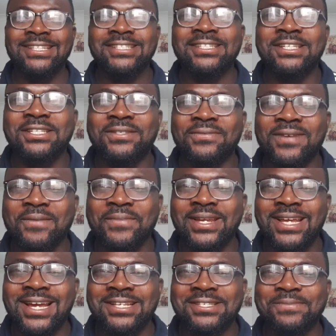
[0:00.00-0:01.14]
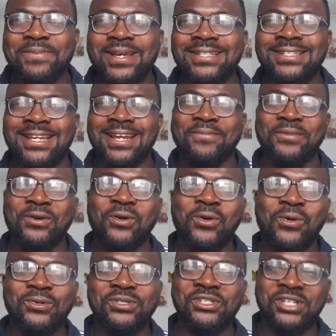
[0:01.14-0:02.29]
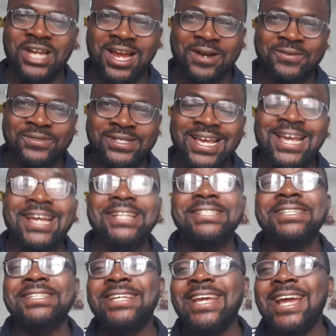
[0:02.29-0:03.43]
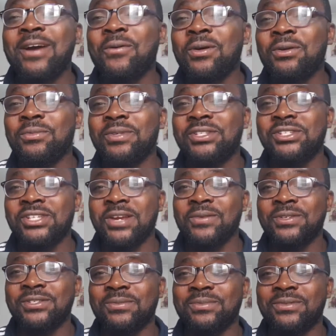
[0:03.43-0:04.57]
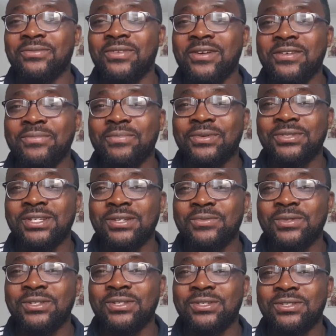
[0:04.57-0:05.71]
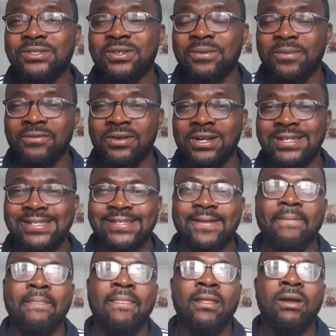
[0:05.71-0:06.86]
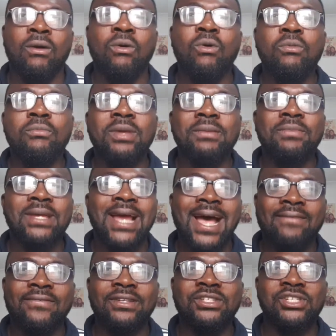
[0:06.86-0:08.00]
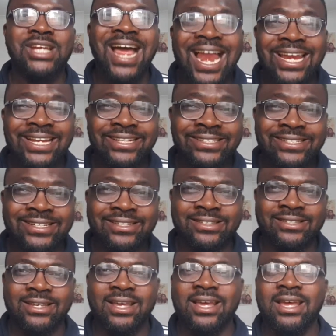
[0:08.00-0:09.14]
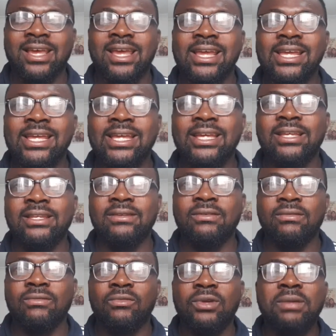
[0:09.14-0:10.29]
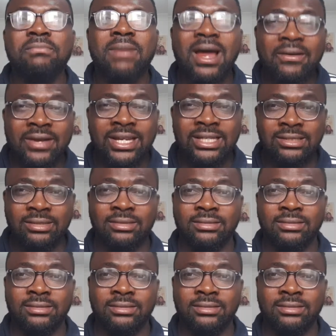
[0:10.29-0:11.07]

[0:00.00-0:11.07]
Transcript: This is Family Aspect, and I'm your host, Charles. Today, I want to be sharing something very important with some of us who may be having challenges in remarrying,